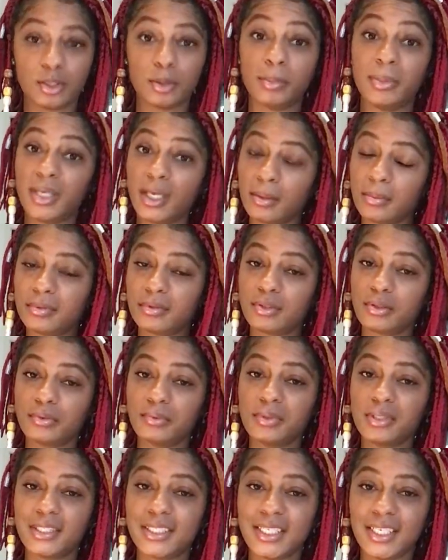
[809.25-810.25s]
to be able to
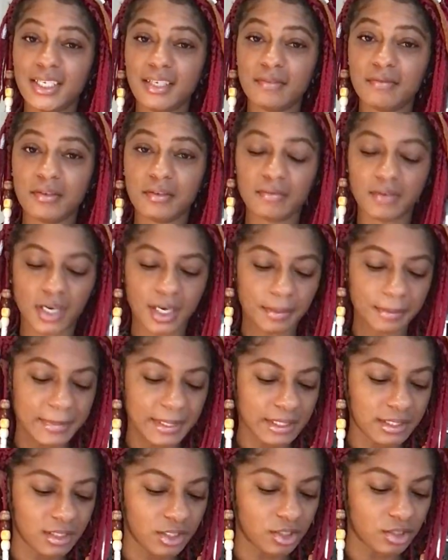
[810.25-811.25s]
receive divine
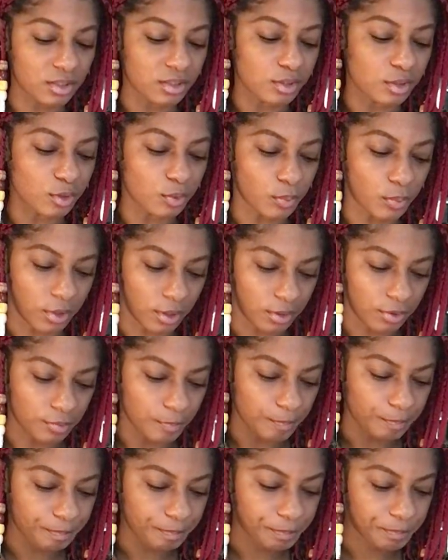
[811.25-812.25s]
messages as well.
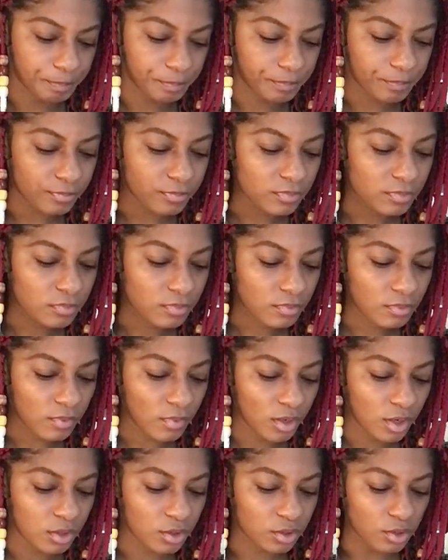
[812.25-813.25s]

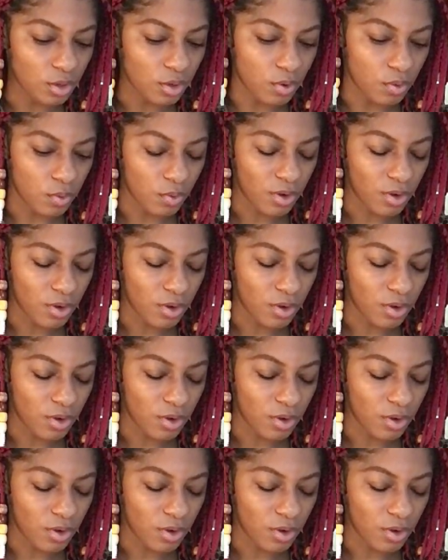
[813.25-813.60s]
So,